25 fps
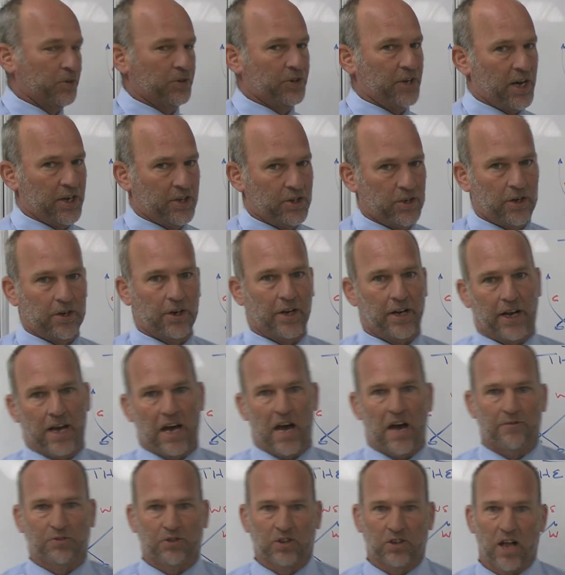protection, gonna
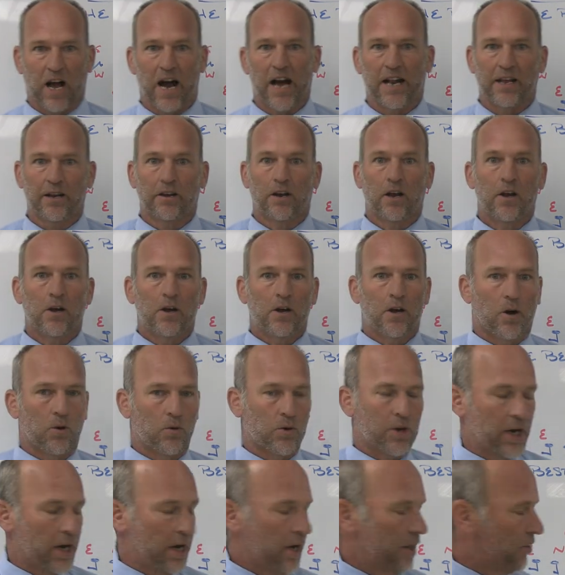half slide it.
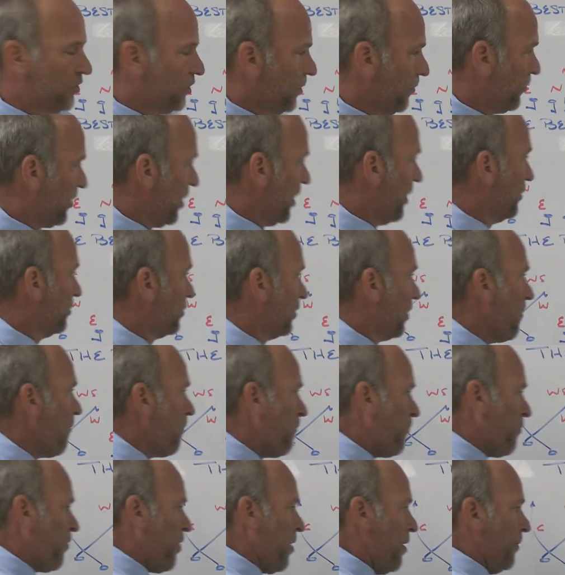Okay, some things,
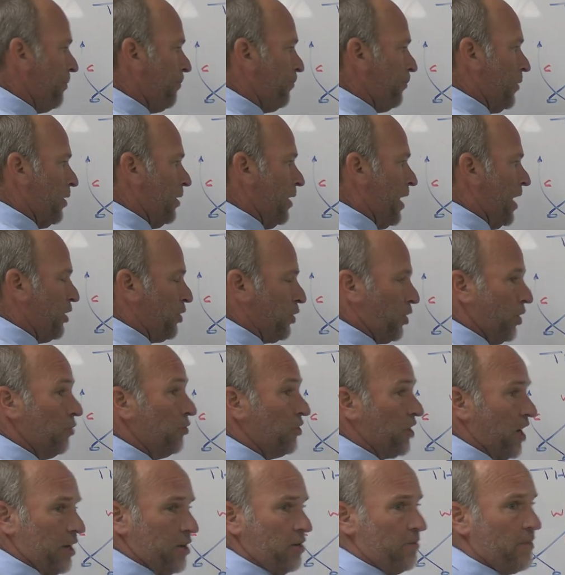
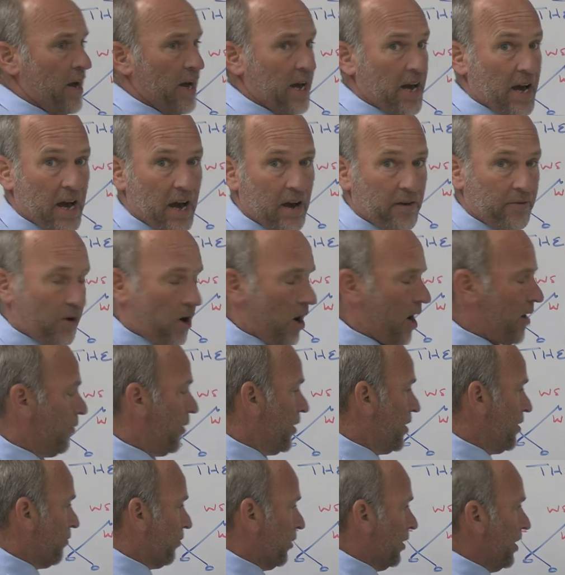issues that you may have, all right?
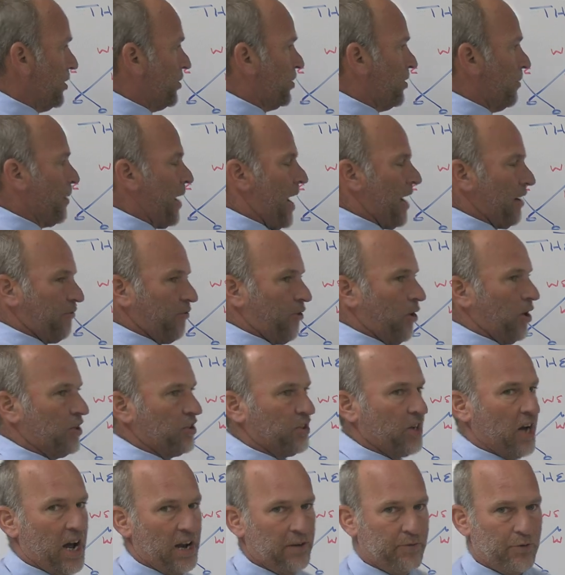When you release the back
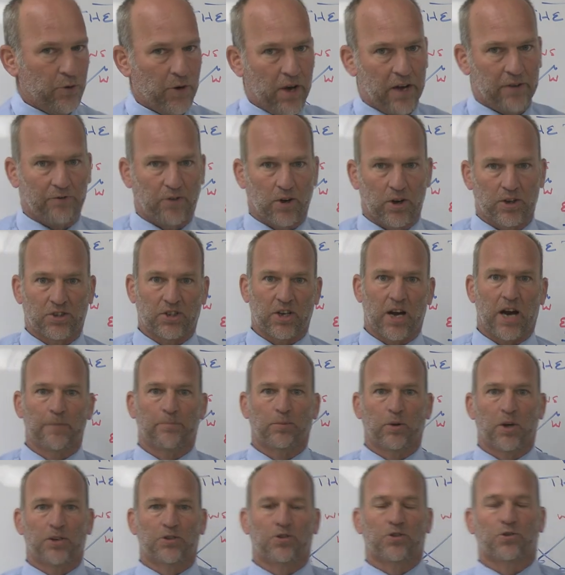front side, if you get front
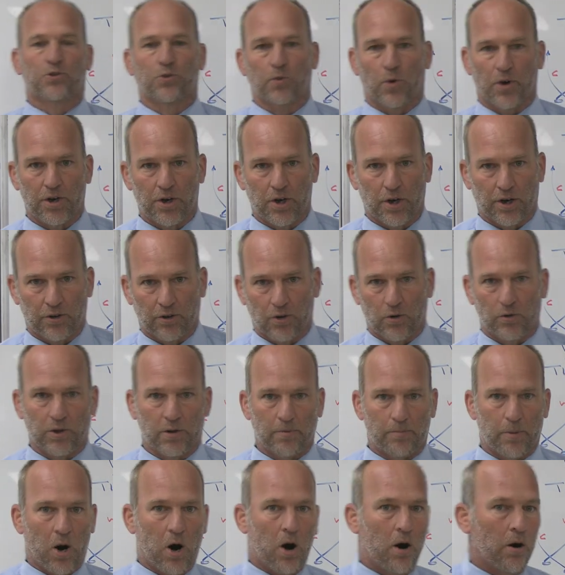side blitzers, what are you going to do with
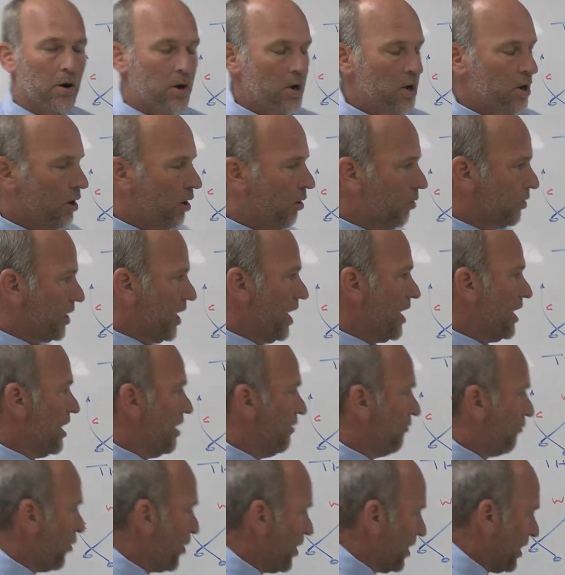the ball? Okay,
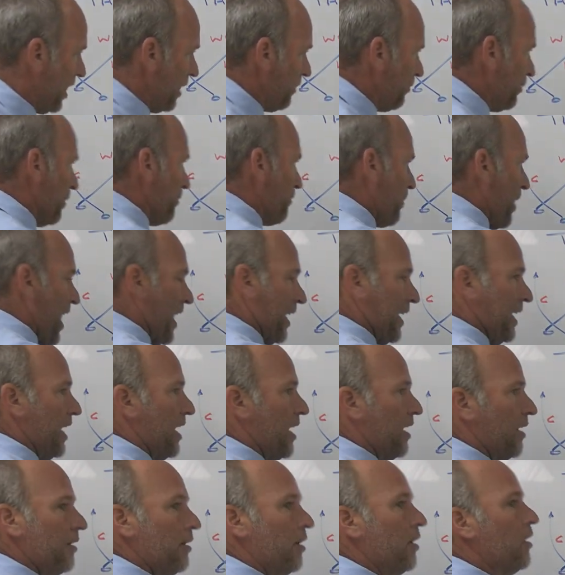if we keep the back
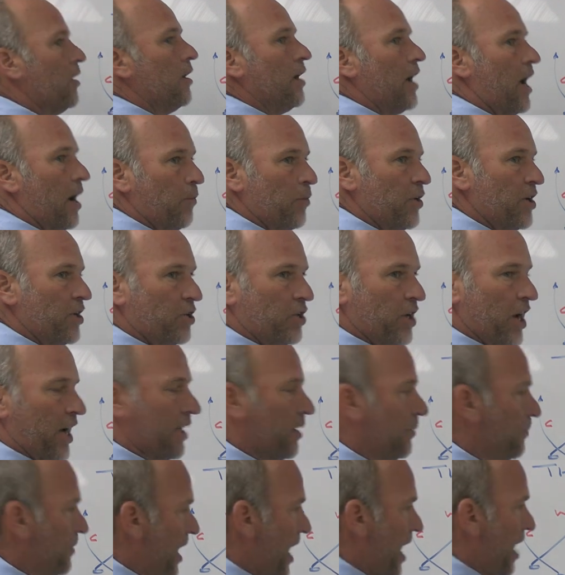in and we
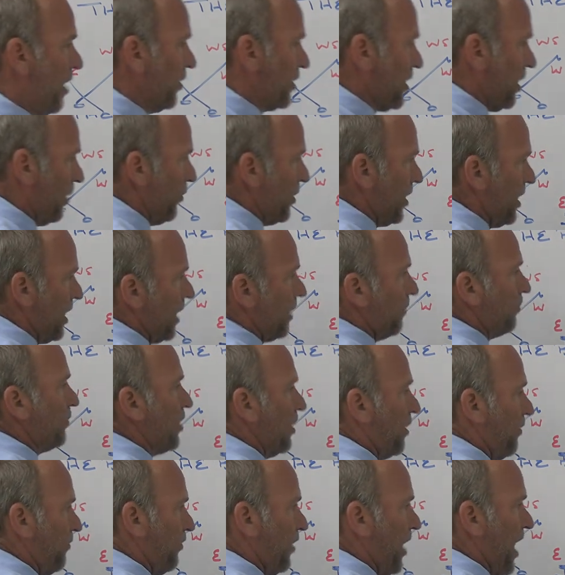check them down, can we get them
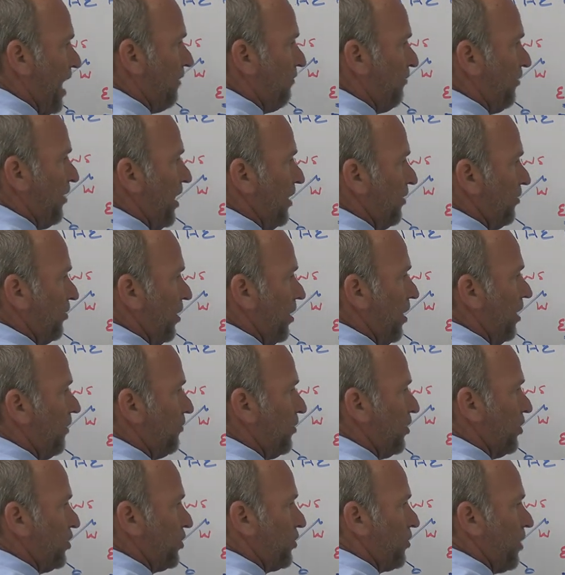to the flat fast
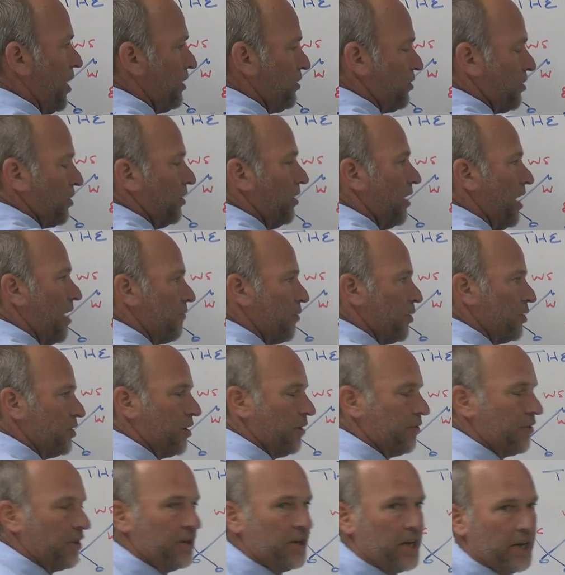enough to stretch the leverage
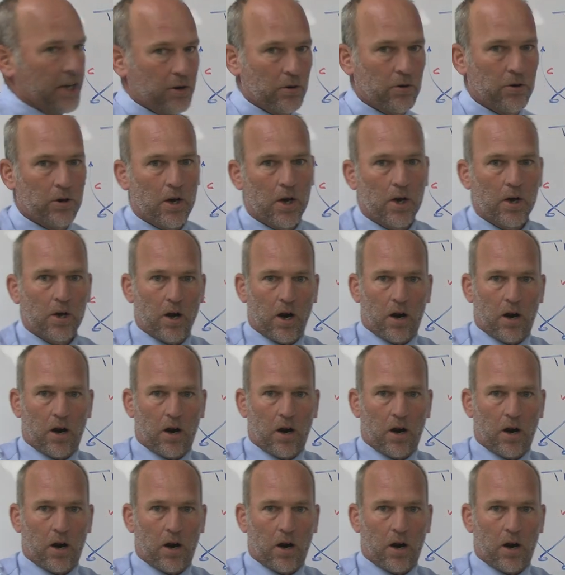of the nickel?